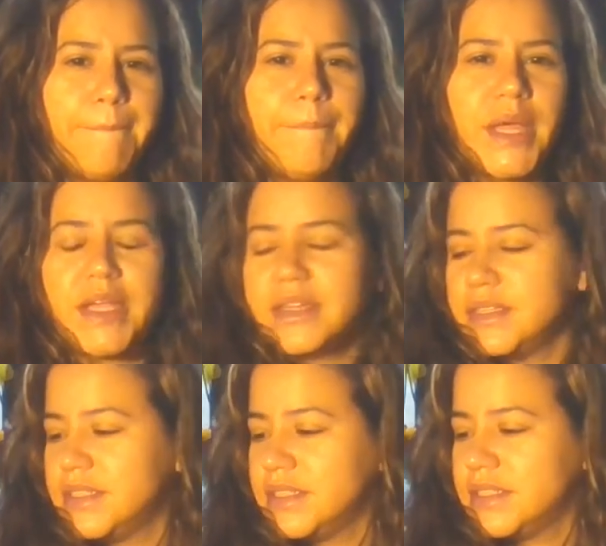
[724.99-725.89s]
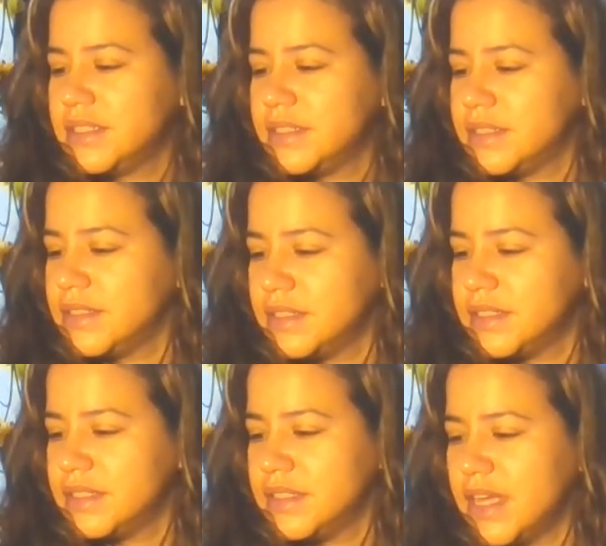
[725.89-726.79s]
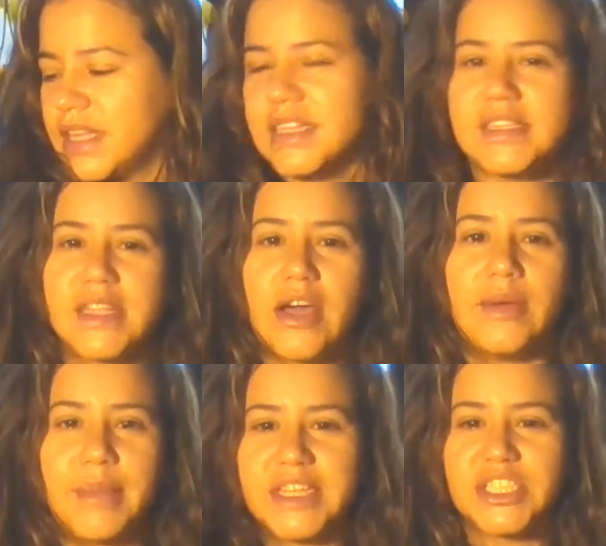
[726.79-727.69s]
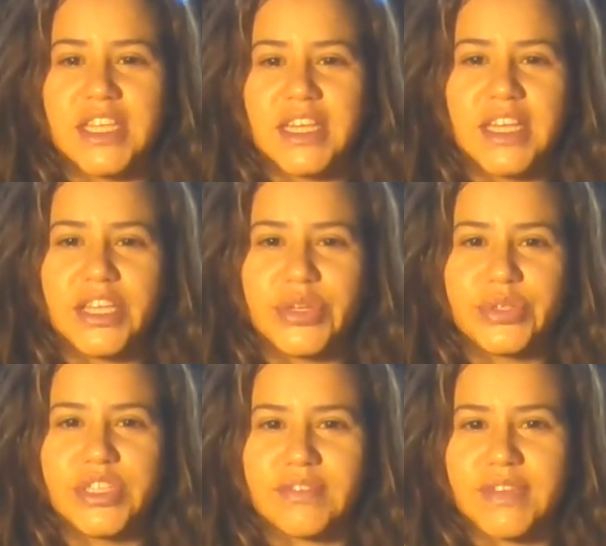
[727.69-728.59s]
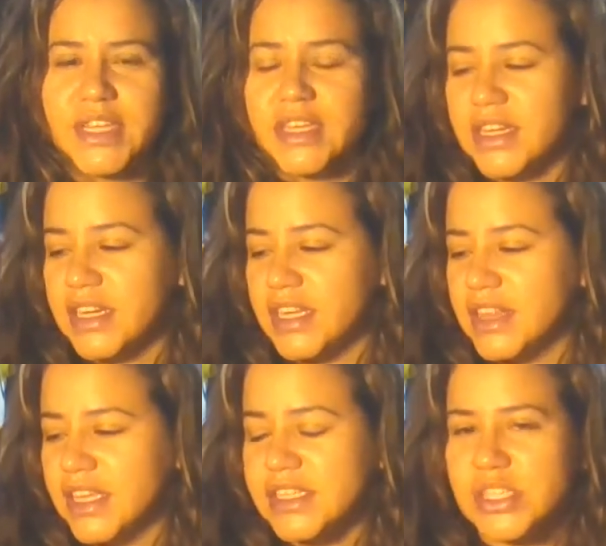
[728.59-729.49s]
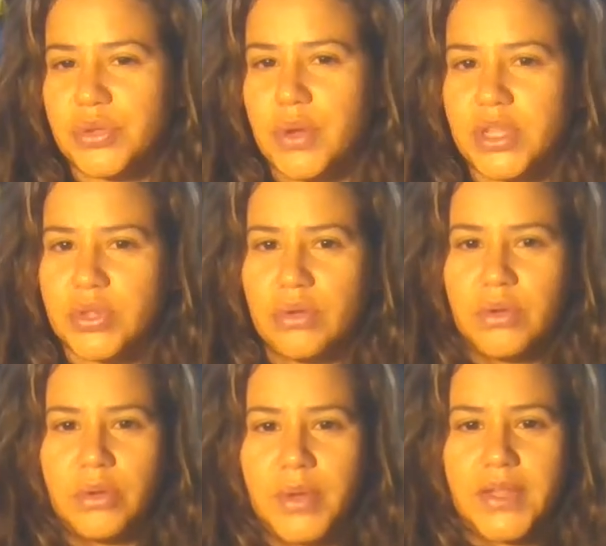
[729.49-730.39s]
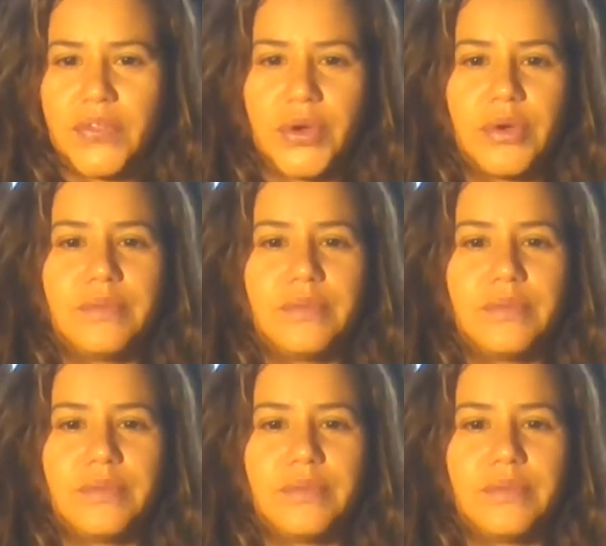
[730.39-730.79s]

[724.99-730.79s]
but at least now I'm mentioning it, you're definitely going to need this throughout the whole way through.